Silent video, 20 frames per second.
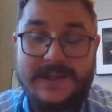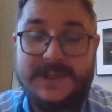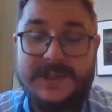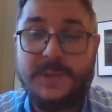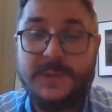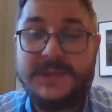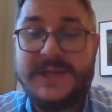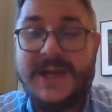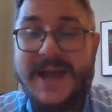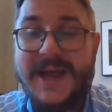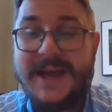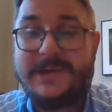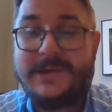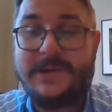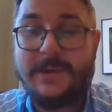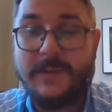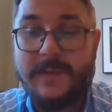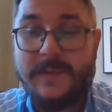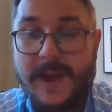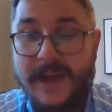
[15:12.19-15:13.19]
This will tie
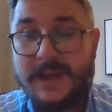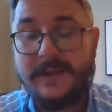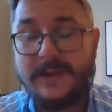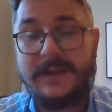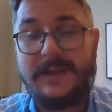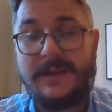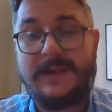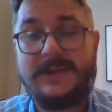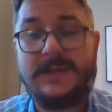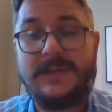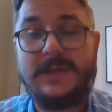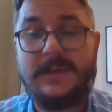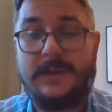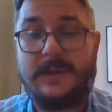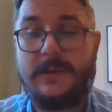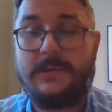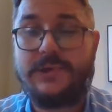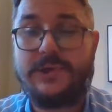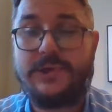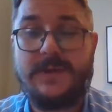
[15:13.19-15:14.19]
directly into the
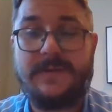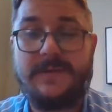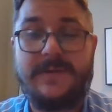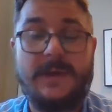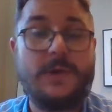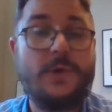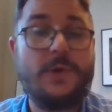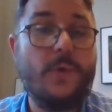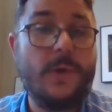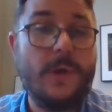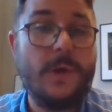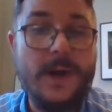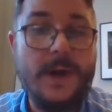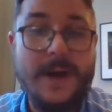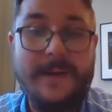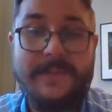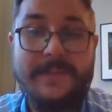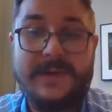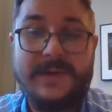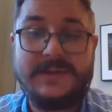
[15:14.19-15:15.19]
notion of a core
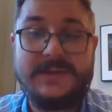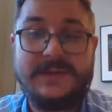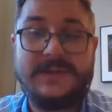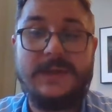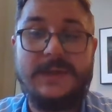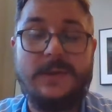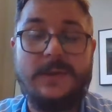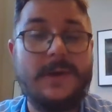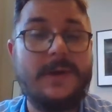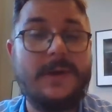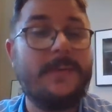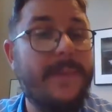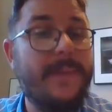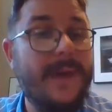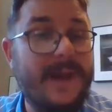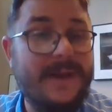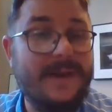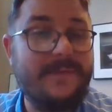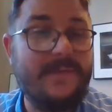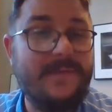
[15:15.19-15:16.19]
competency or a
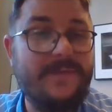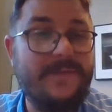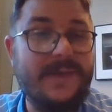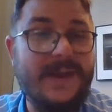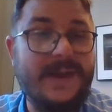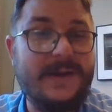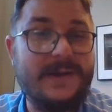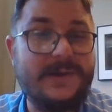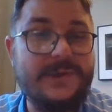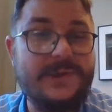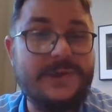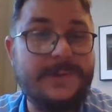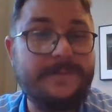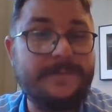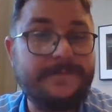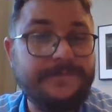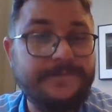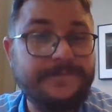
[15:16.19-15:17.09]
competitive advantage.